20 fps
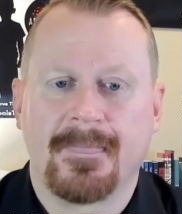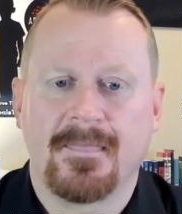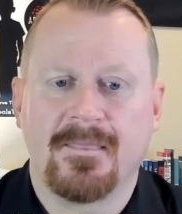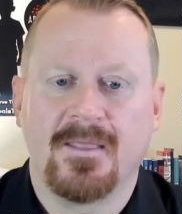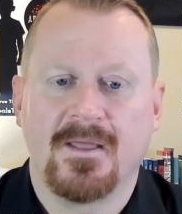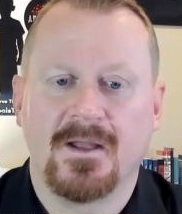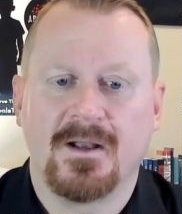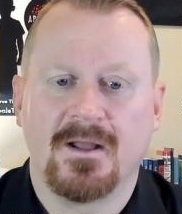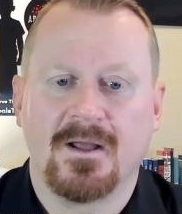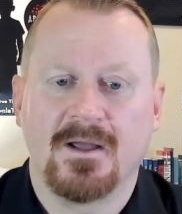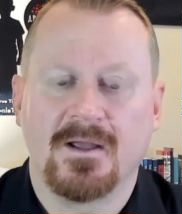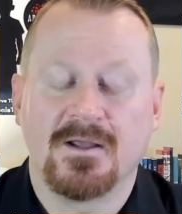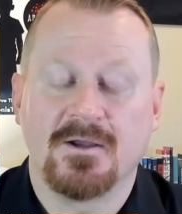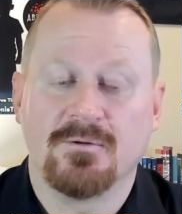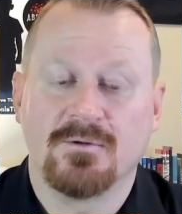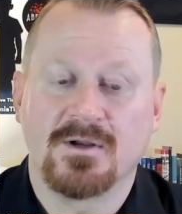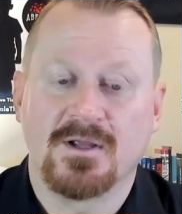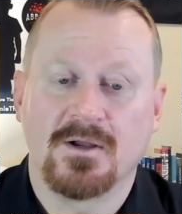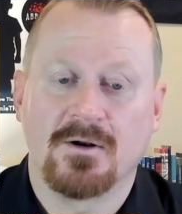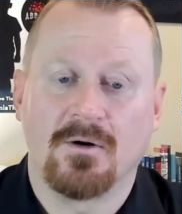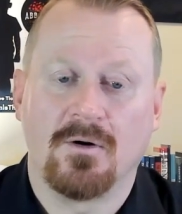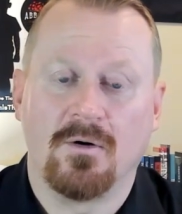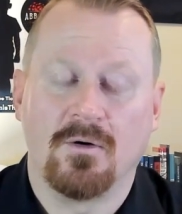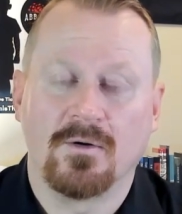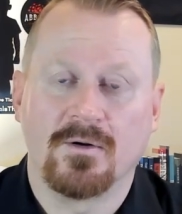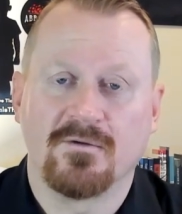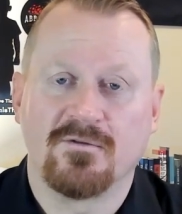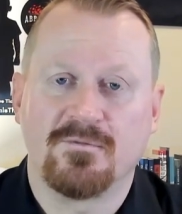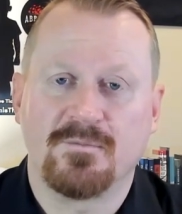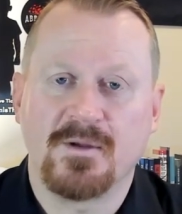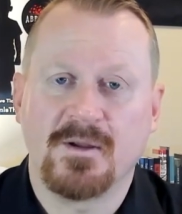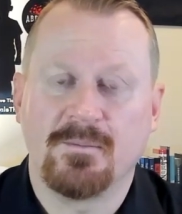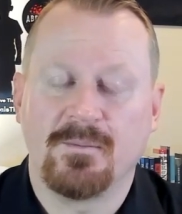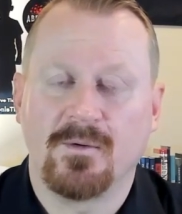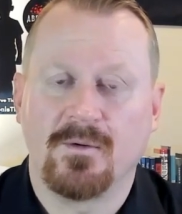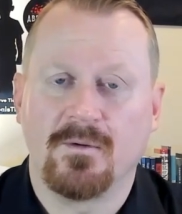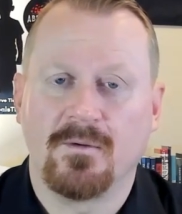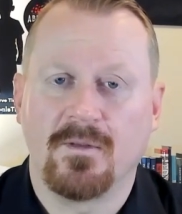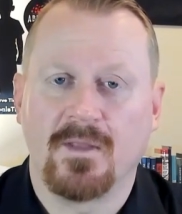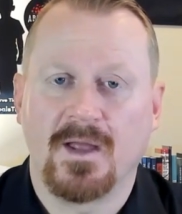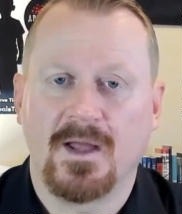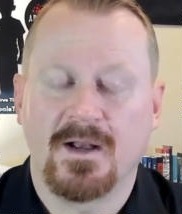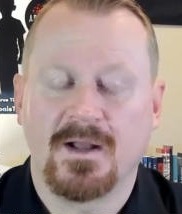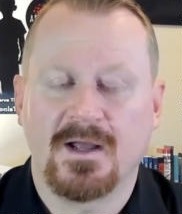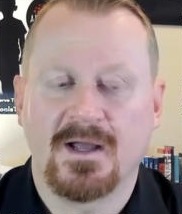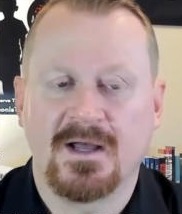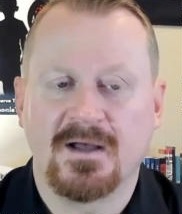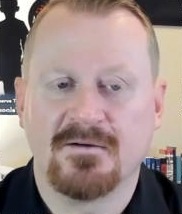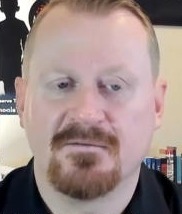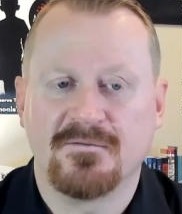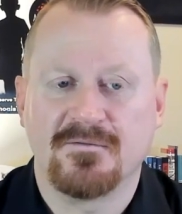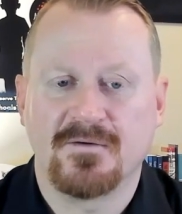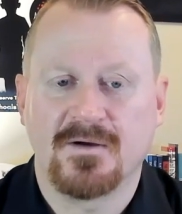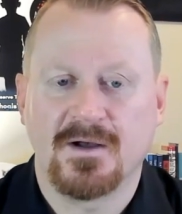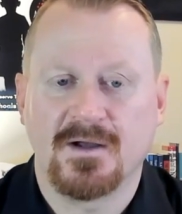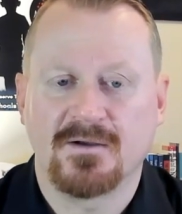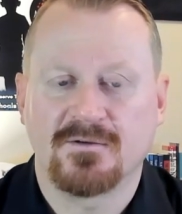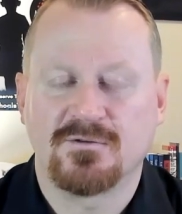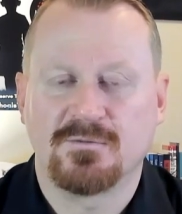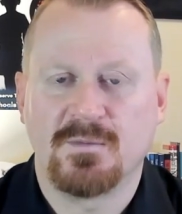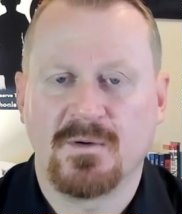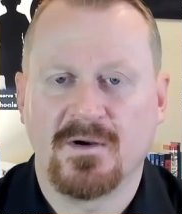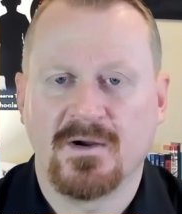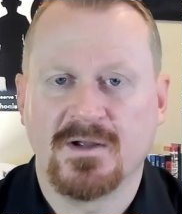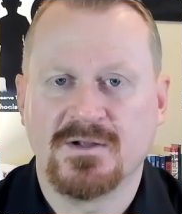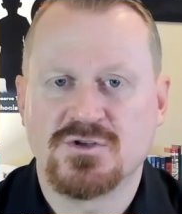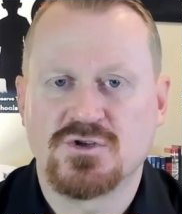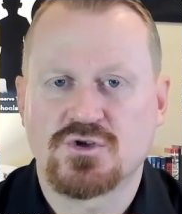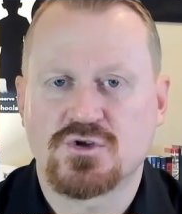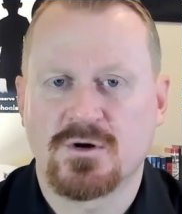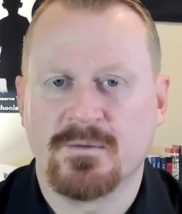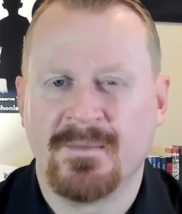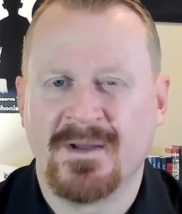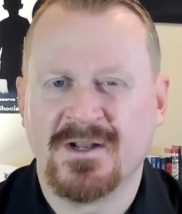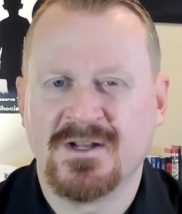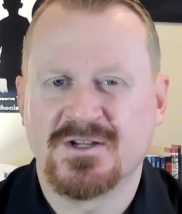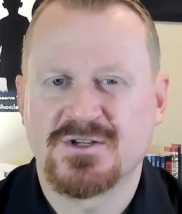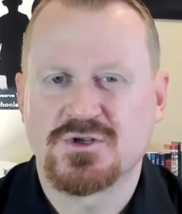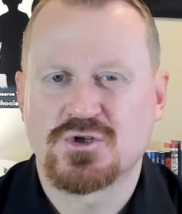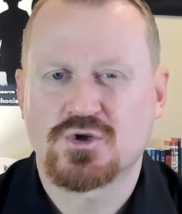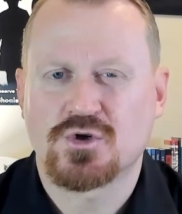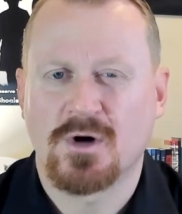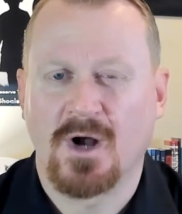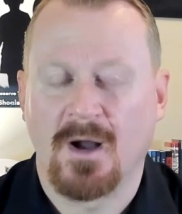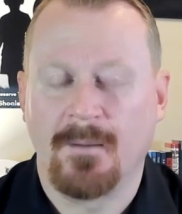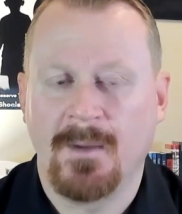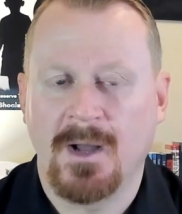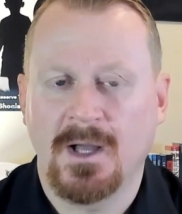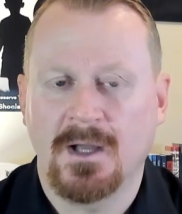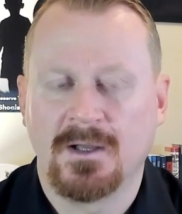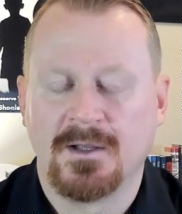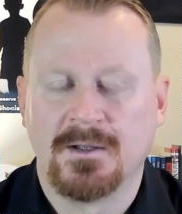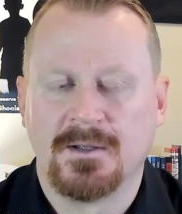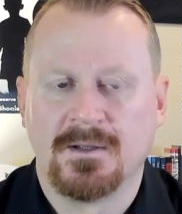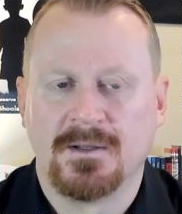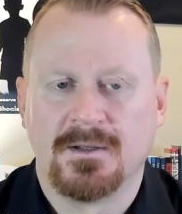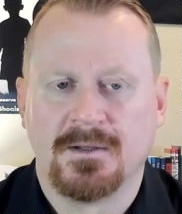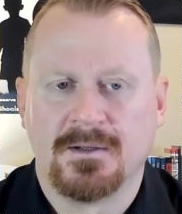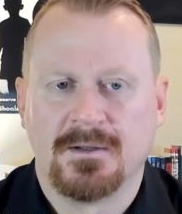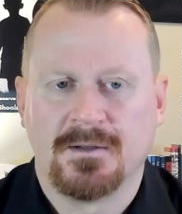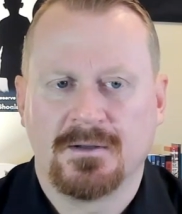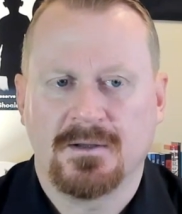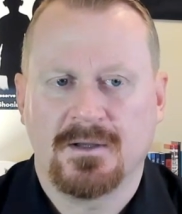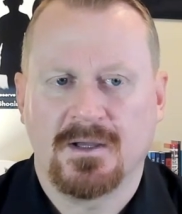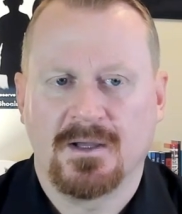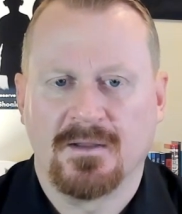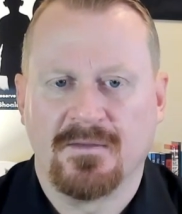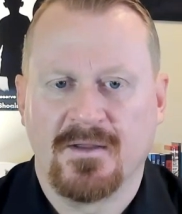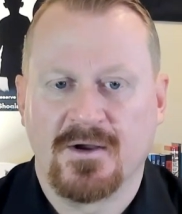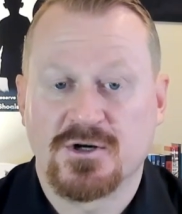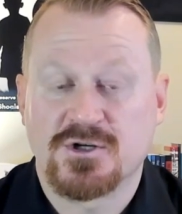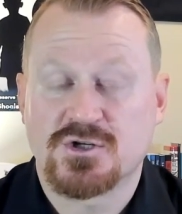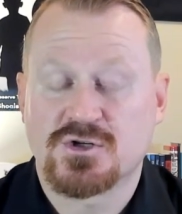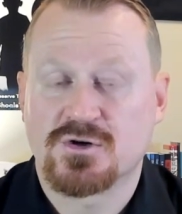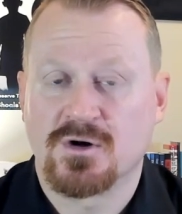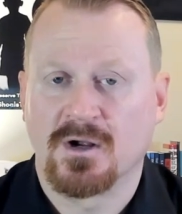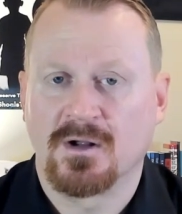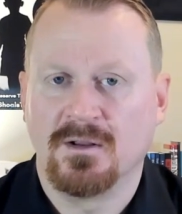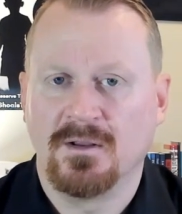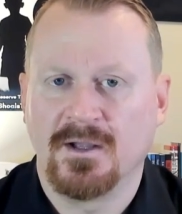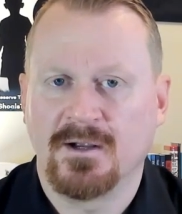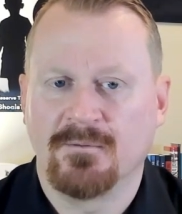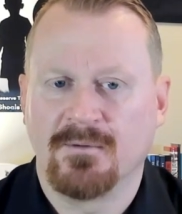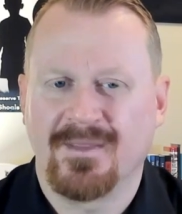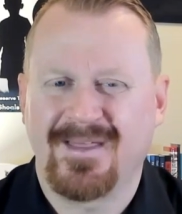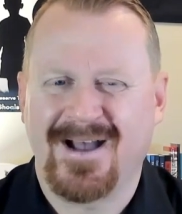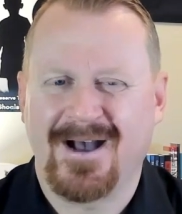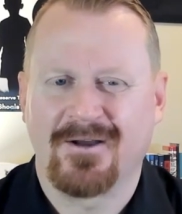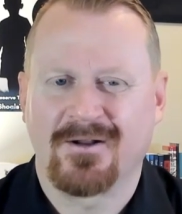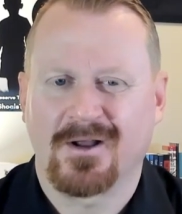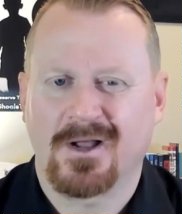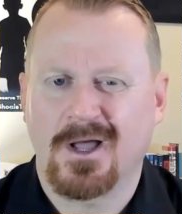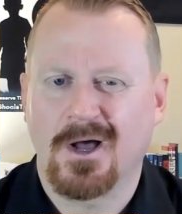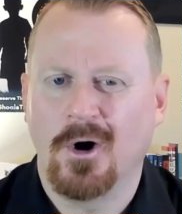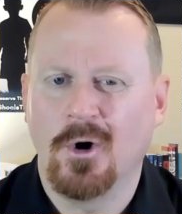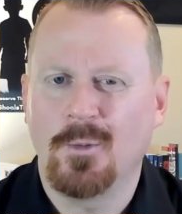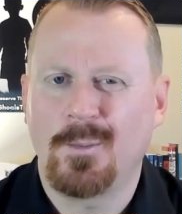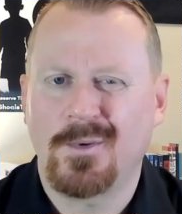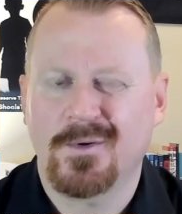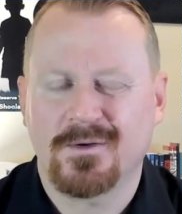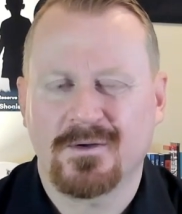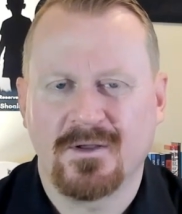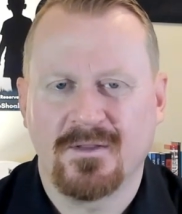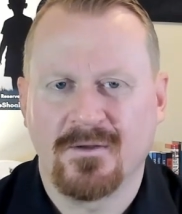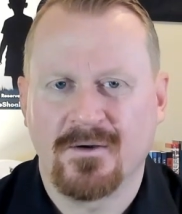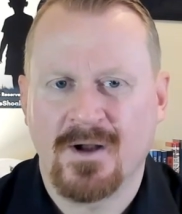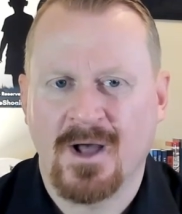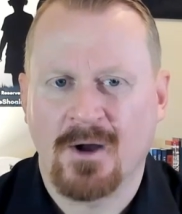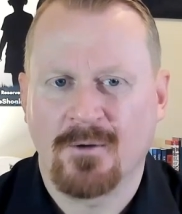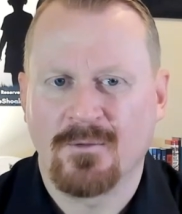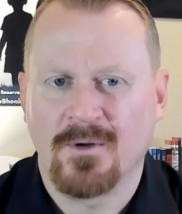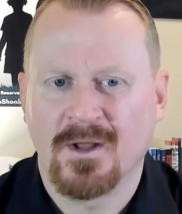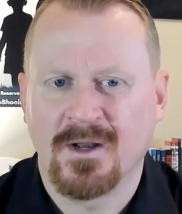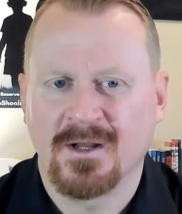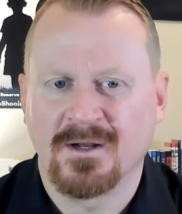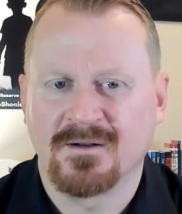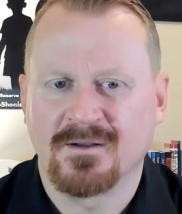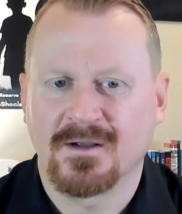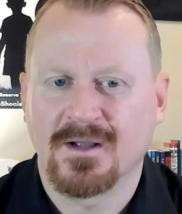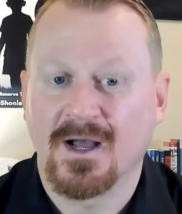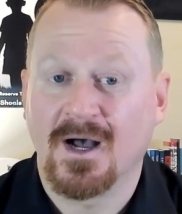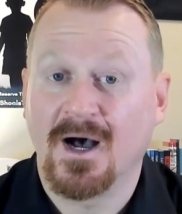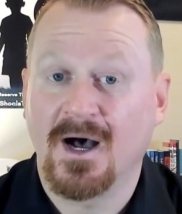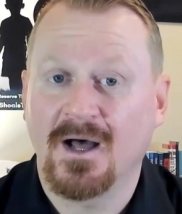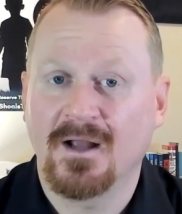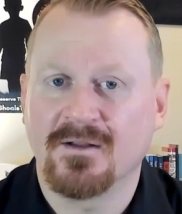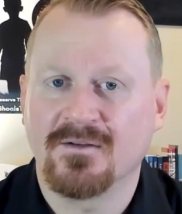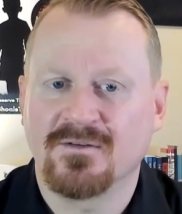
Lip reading: that He would get a hold of people that have experienced tremendous trauma and they're struggling with how to cope, and they're not running to God.